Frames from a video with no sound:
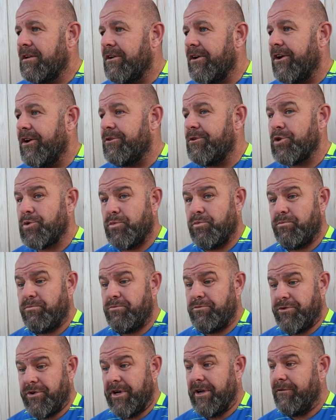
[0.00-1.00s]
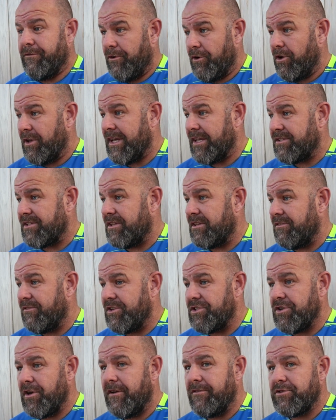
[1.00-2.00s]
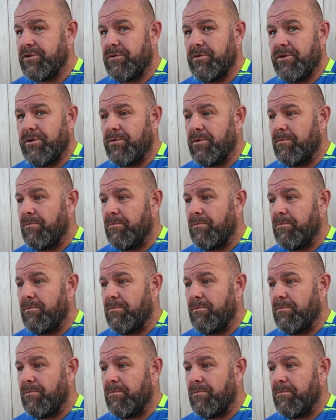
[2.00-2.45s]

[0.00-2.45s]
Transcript: There's 3 or 4 lads in the reserves who